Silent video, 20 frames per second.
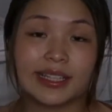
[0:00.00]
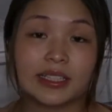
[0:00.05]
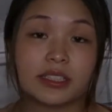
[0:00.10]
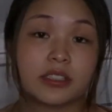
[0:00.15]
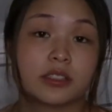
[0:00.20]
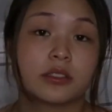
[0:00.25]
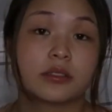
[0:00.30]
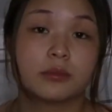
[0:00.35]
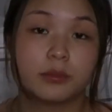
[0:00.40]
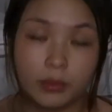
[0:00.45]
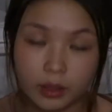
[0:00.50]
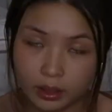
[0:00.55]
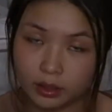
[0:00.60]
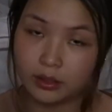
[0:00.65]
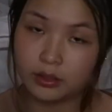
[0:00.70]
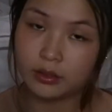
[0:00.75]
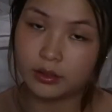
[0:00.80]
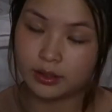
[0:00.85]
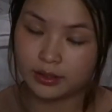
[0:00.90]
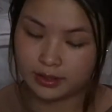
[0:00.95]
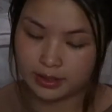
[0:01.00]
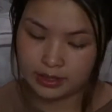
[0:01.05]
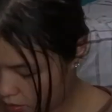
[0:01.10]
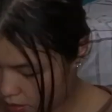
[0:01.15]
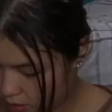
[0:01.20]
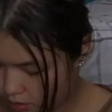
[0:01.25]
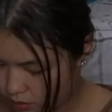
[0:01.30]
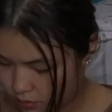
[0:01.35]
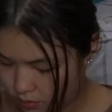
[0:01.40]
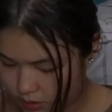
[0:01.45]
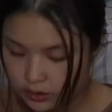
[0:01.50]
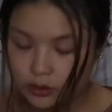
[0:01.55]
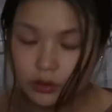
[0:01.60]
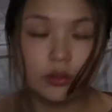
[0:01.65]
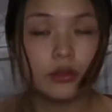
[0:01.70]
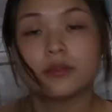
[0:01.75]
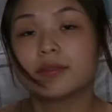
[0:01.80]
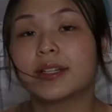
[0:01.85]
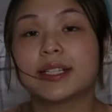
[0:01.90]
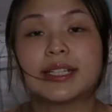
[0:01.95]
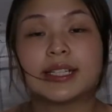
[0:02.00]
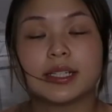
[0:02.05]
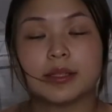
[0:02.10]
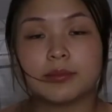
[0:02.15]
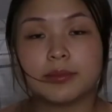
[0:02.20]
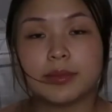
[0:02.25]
get a small so i don't know if i need a